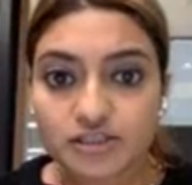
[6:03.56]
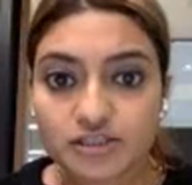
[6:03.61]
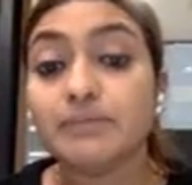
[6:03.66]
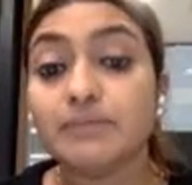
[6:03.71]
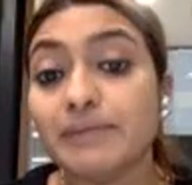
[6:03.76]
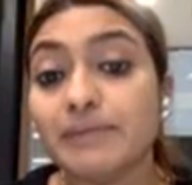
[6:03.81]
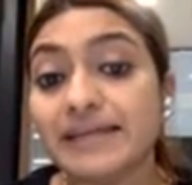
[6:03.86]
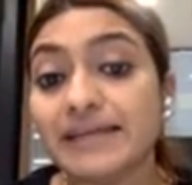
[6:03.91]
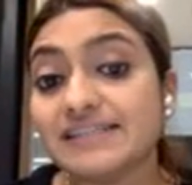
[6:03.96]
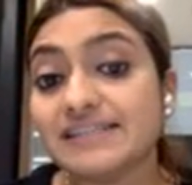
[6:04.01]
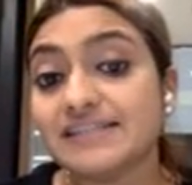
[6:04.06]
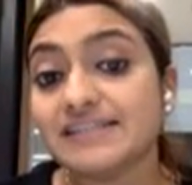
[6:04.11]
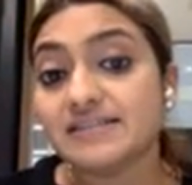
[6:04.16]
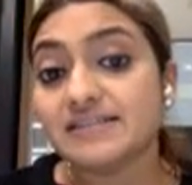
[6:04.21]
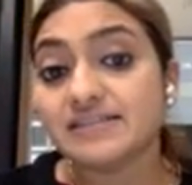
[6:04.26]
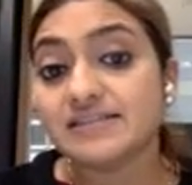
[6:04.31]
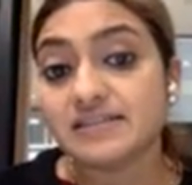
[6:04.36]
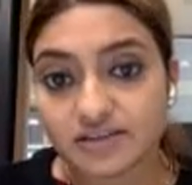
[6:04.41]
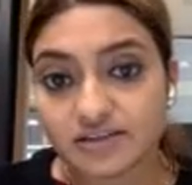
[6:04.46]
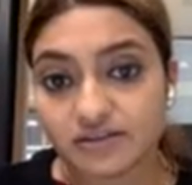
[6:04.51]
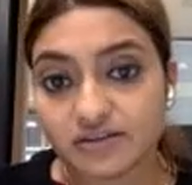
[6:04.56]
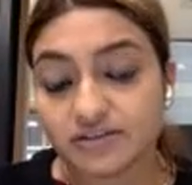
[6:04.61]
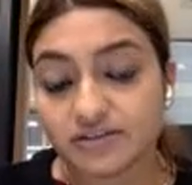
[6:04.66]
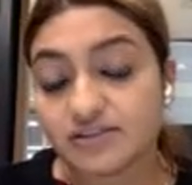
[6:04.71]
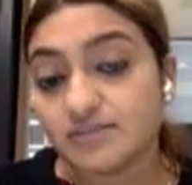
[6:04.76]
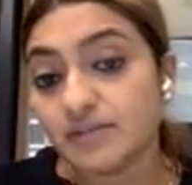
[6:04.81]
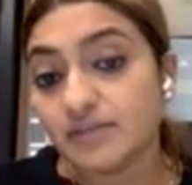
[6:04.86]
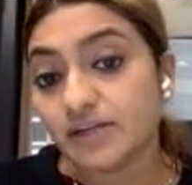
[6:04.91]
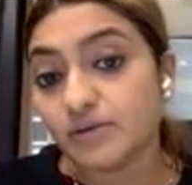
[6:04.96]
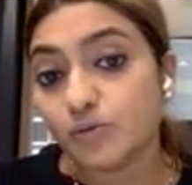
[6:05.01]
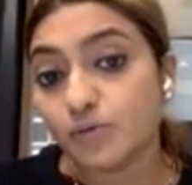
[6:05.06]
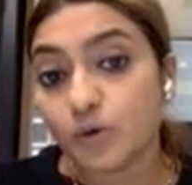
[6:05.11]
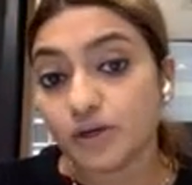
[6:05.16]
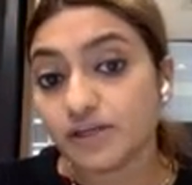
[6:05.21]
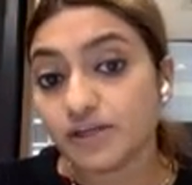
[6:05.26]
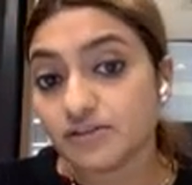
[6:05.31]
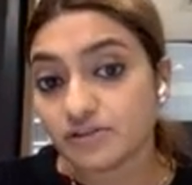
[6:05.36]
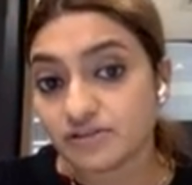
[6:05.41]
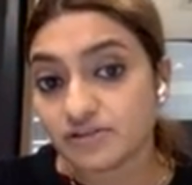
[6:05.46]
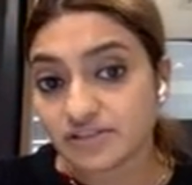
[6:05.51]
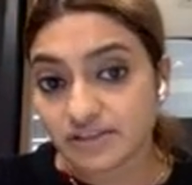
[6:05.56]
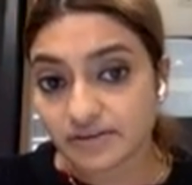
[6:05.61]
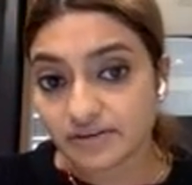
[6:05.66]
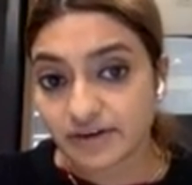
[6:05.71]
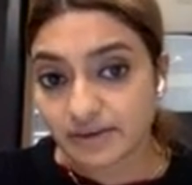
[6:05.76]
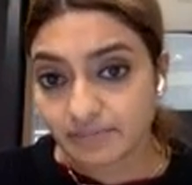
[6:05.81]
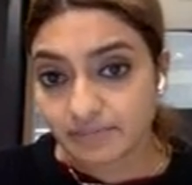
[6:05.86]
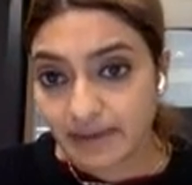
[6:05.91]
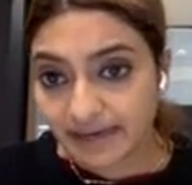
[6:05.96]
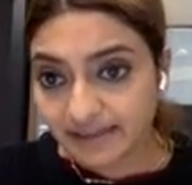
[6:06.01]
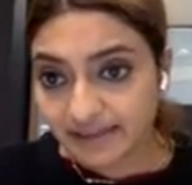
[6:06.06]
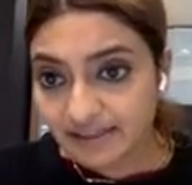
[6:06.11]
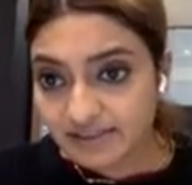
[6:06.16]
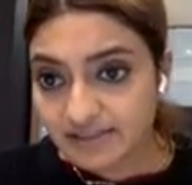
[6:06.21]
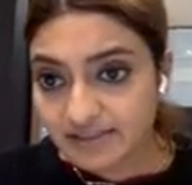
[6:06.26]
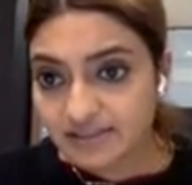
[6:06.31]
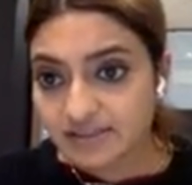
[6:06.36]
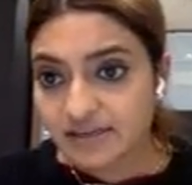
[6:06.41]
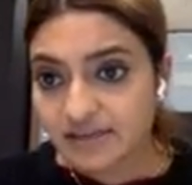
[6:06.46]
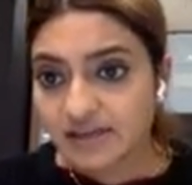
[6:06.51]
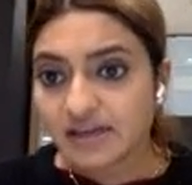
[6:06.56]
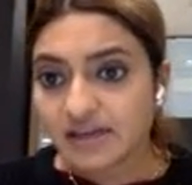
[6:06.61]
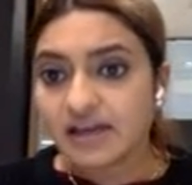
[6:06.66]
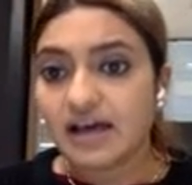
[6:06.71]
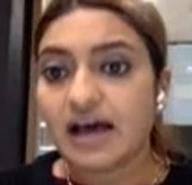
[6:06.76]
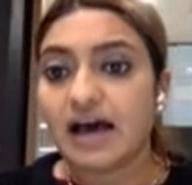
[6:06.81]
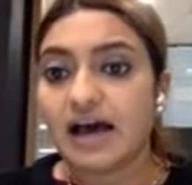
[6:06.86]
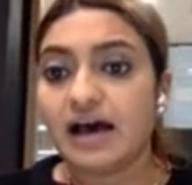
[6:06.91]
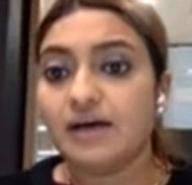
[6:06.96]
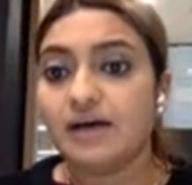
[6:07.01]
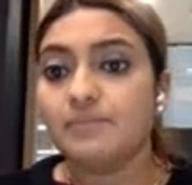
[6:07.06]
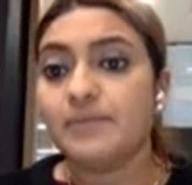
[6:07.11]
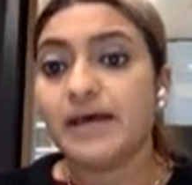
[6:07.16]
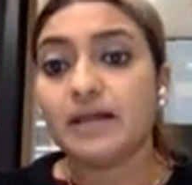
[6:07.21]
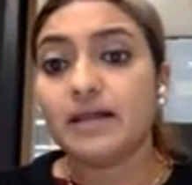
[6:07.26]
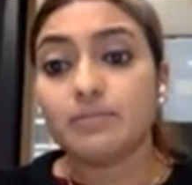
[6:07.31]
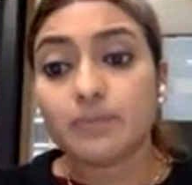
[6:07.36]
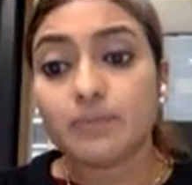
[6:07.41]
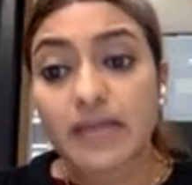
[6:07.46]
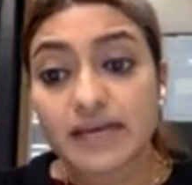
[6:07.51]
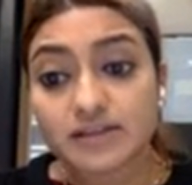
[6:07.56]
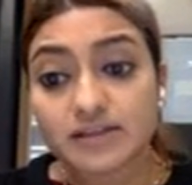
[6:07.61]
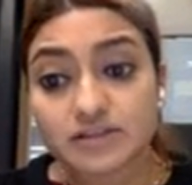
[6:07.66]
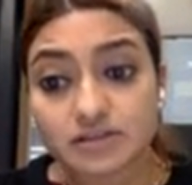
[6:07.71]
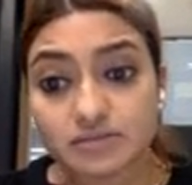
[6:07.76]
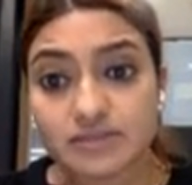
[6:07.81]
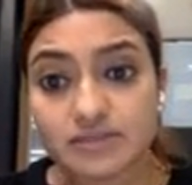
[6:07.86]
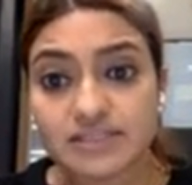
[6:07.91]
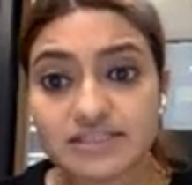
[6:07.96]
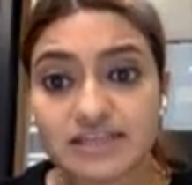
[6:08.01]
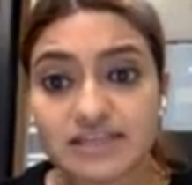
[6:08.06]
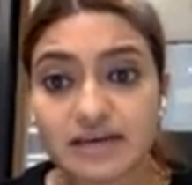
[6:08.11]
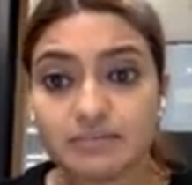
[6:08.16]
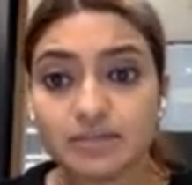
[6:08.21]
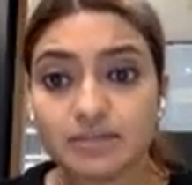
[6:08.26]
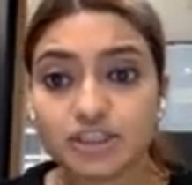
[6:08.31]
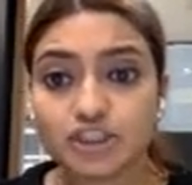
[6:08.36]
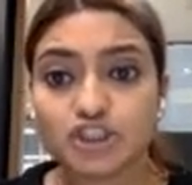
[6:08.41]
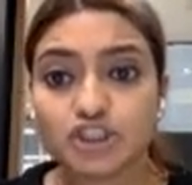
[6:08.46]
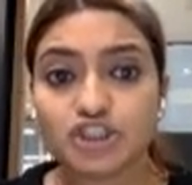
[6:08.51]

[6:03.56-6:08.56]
implemented similar to warnings on cigarette packets. Helplines could be established,